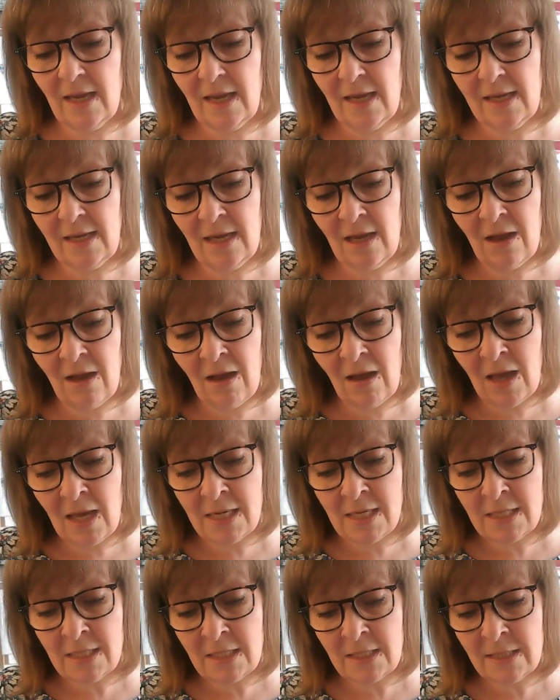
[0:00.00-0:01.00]
a
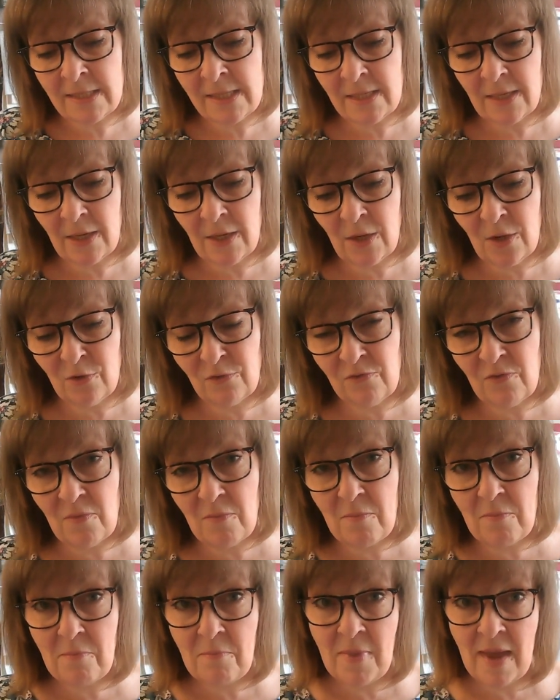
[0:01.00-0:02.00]
kind of
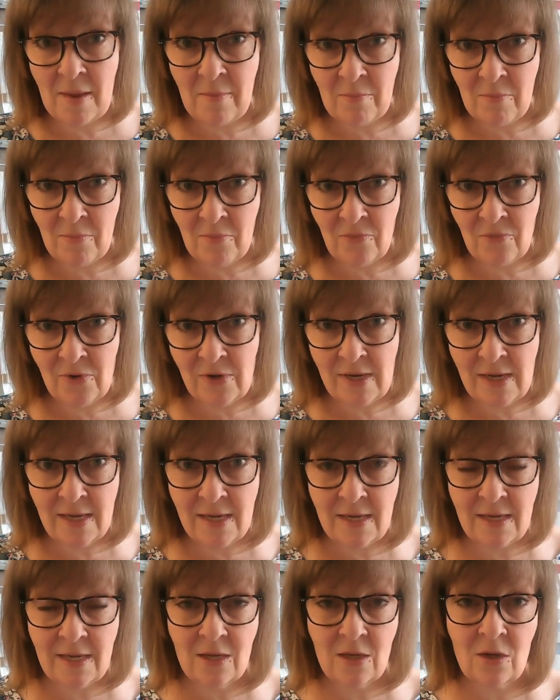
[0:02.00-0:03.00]

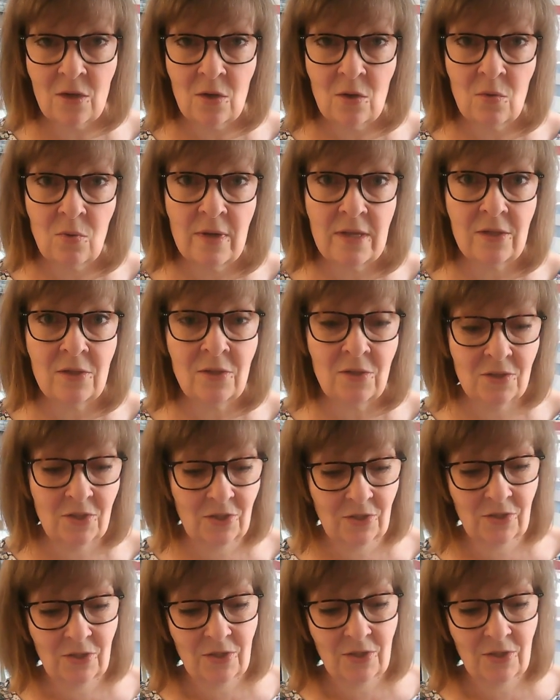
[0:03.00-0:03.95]
memory quilt